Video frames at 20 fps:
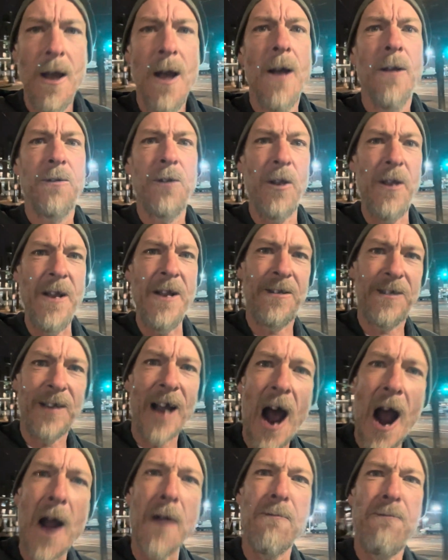to the
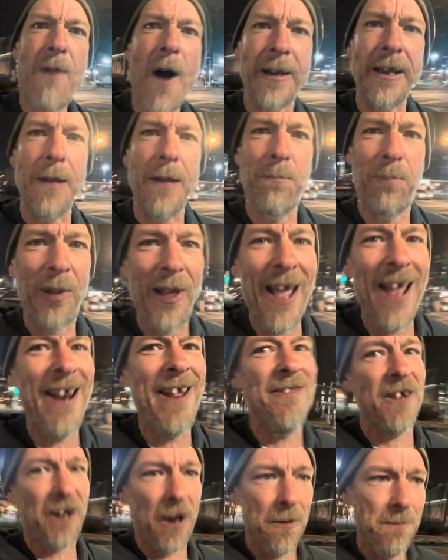entire fucking planet
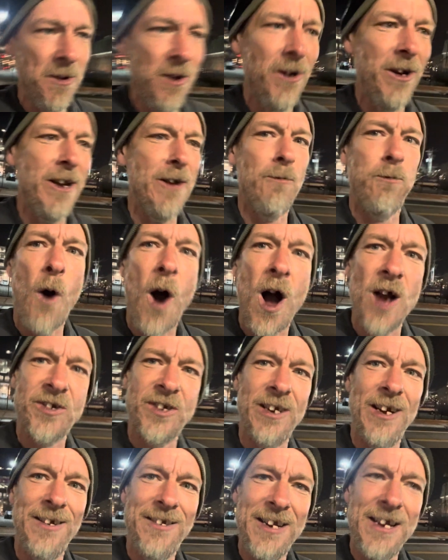and the community of
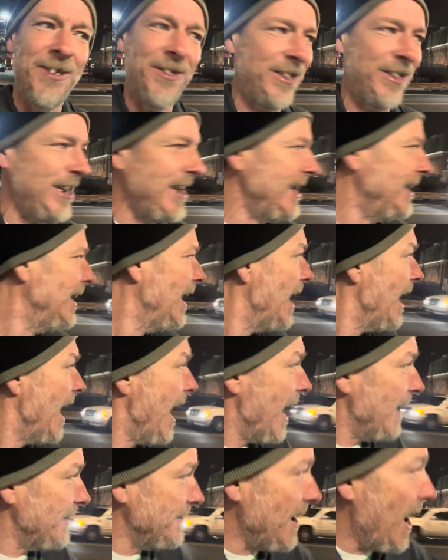Washington, D.C.
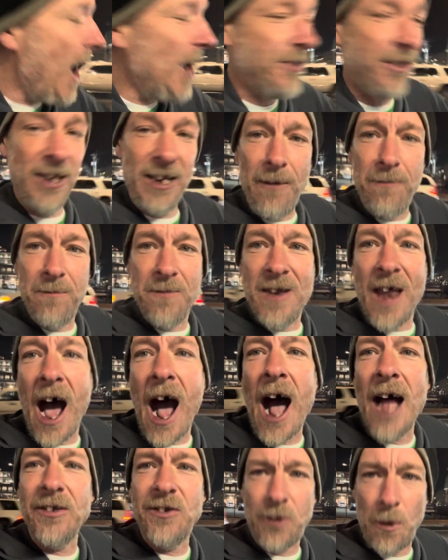And they also give
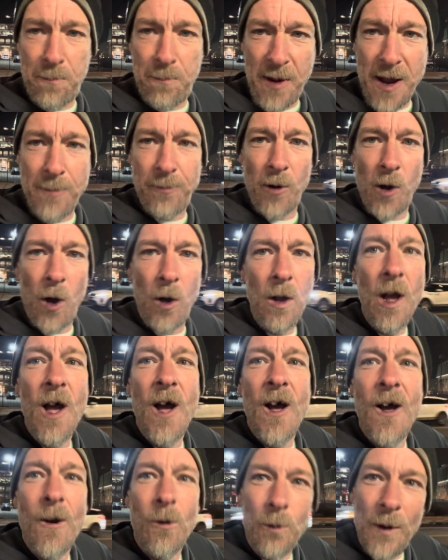nods to people
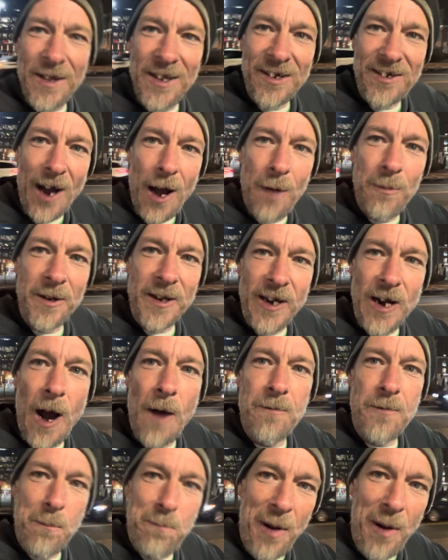when they tell them to get
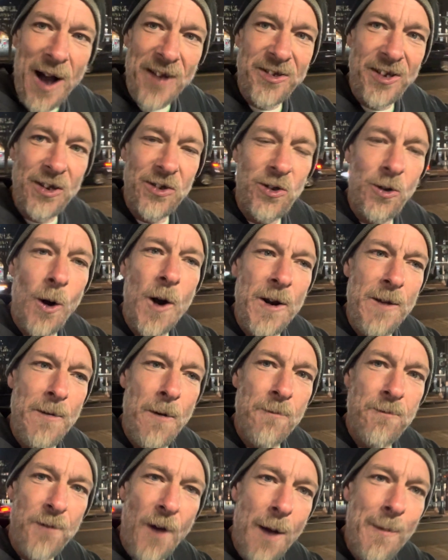off the buses who aren't
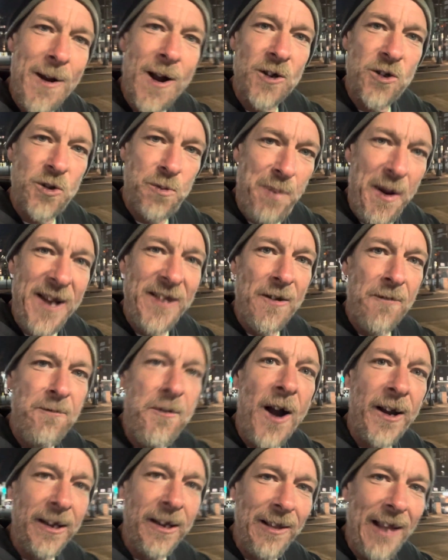even from here, speak the
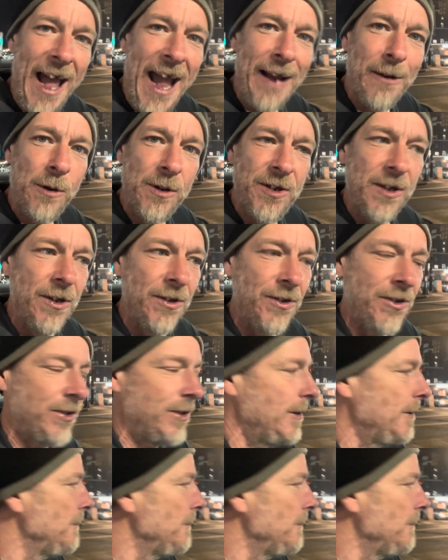fucking languages.